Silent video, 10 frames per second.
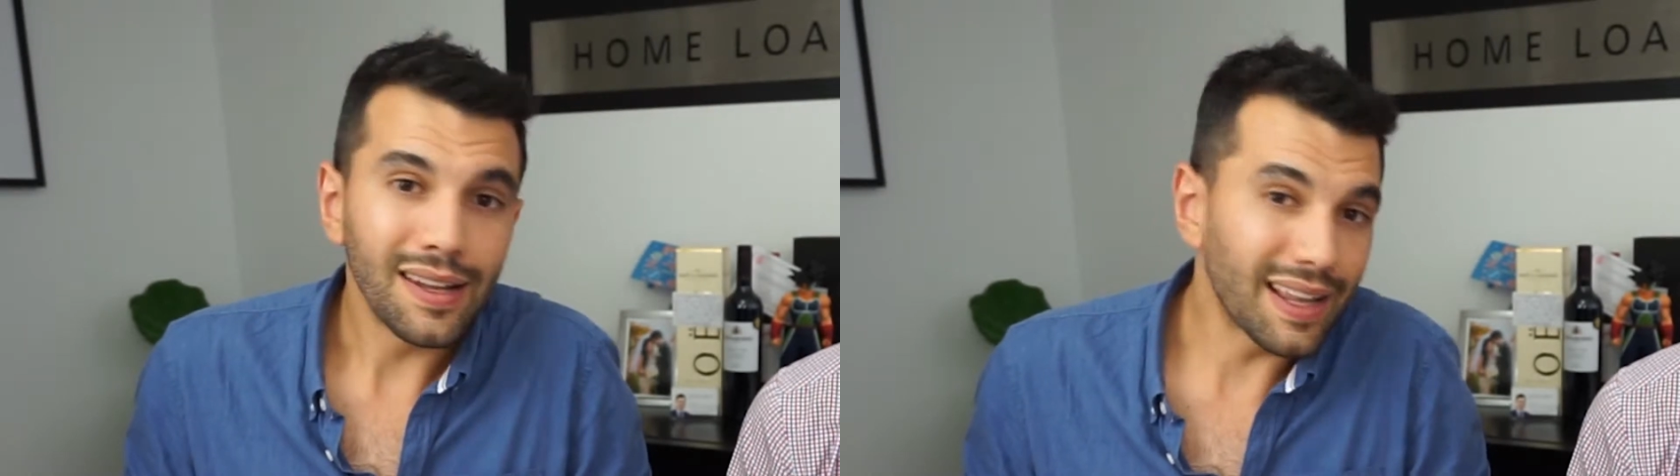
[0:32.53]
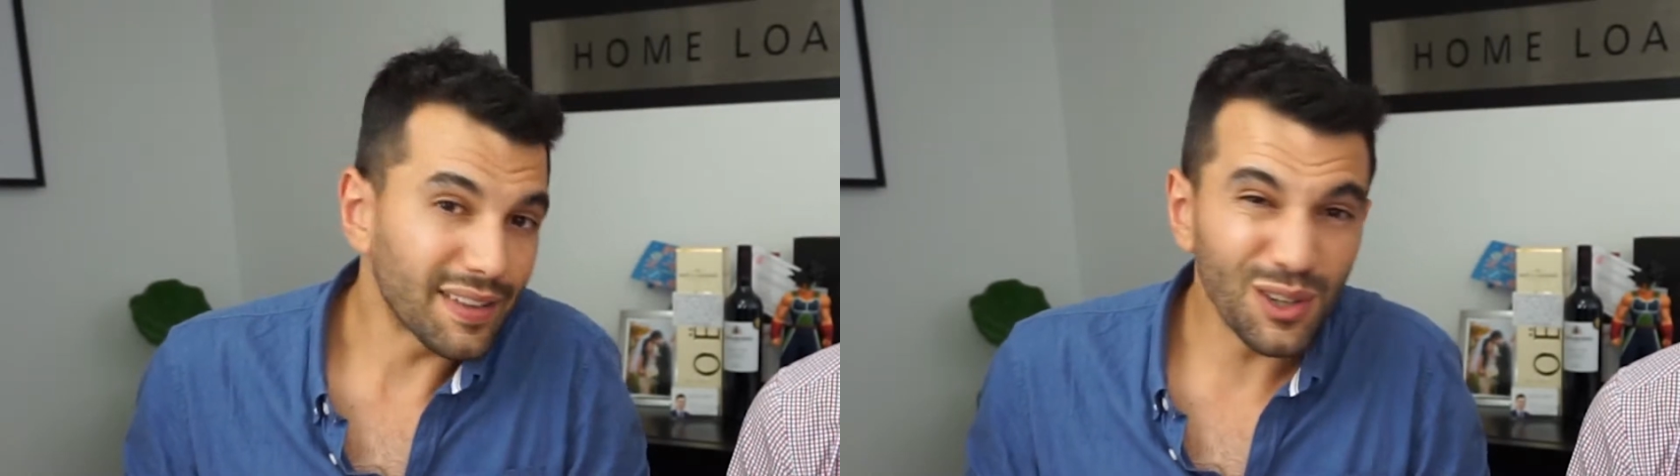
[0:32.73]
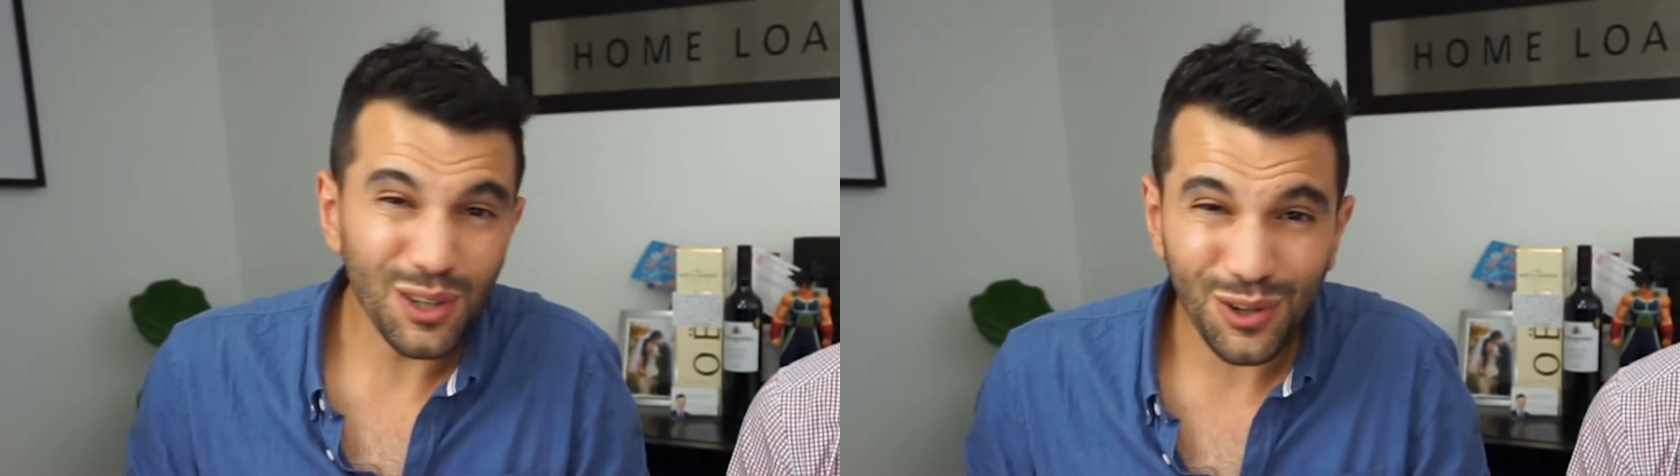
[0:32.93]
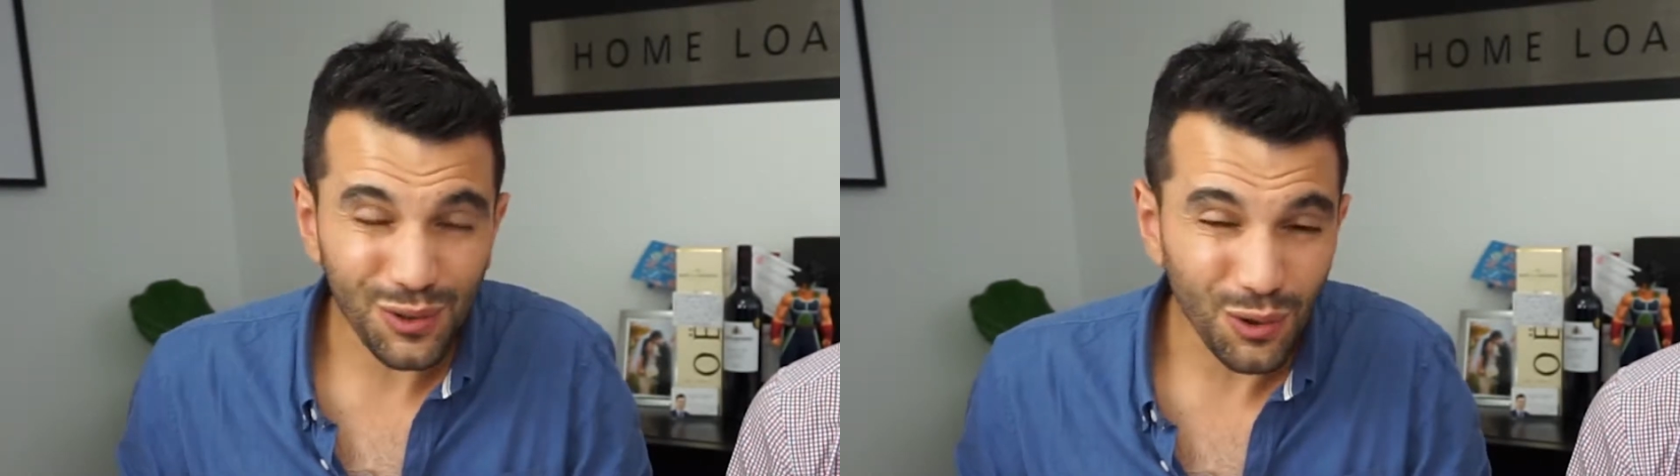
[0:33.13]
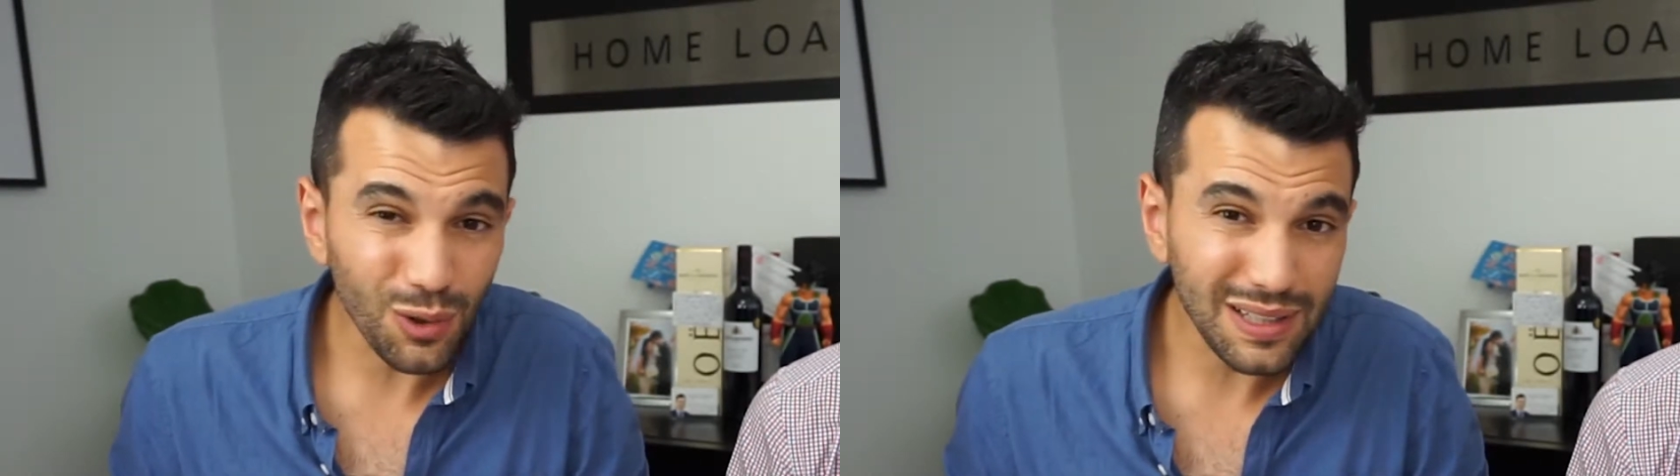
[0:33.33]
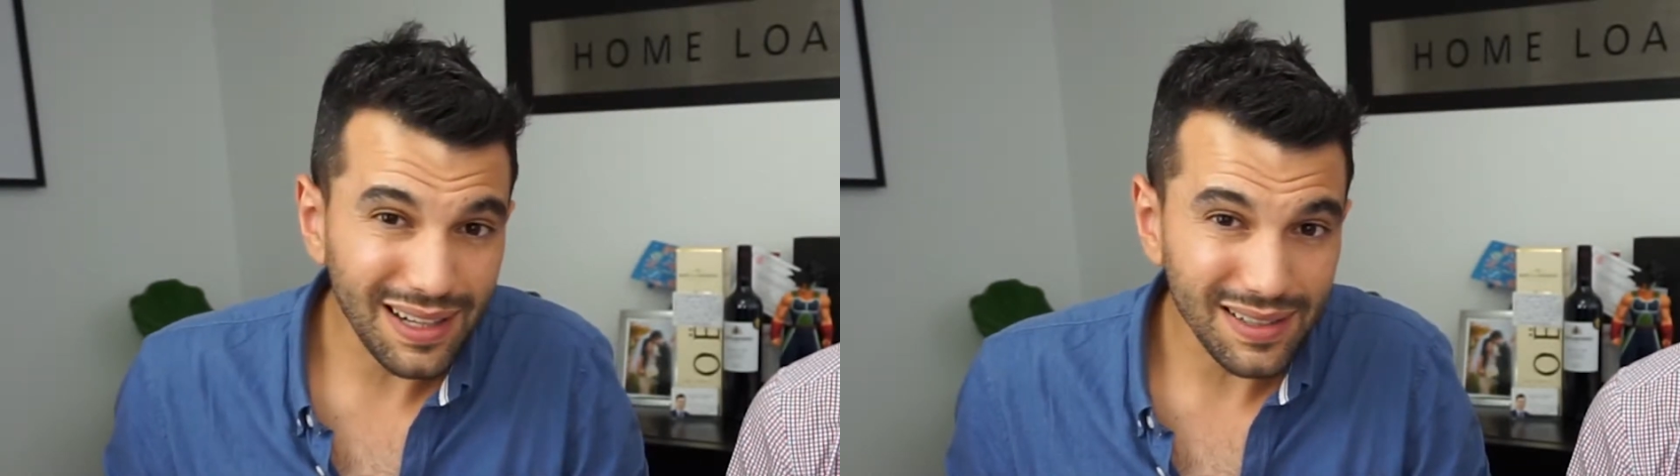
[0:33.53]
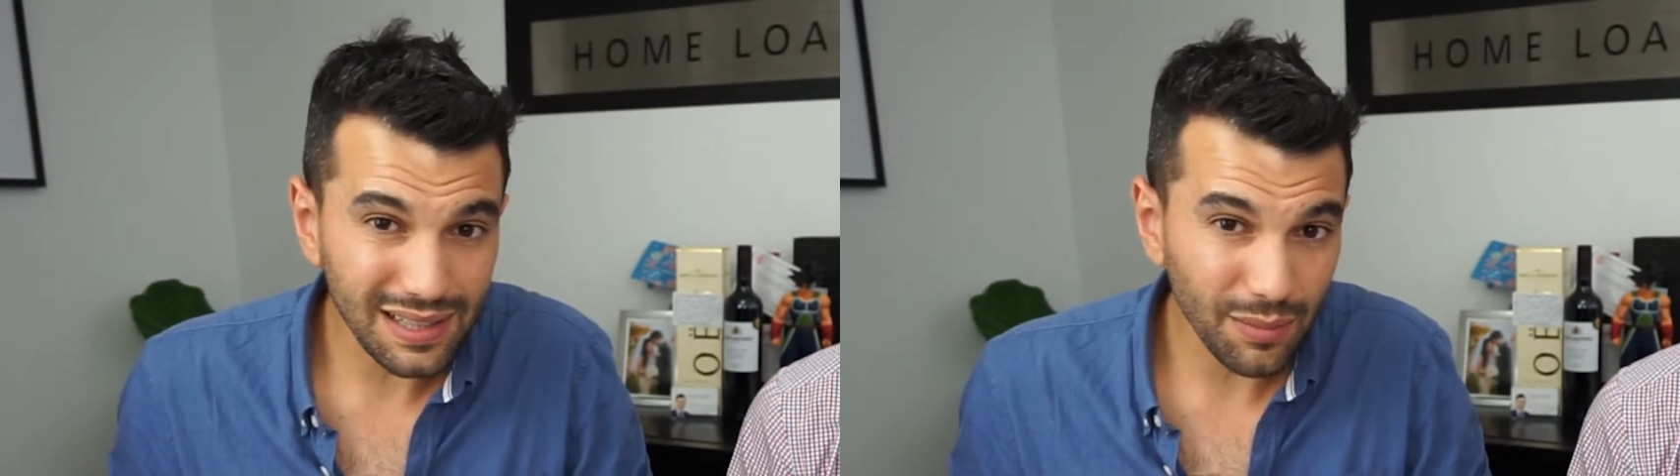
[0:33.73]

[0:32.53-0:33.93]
Now that's not across all lenders.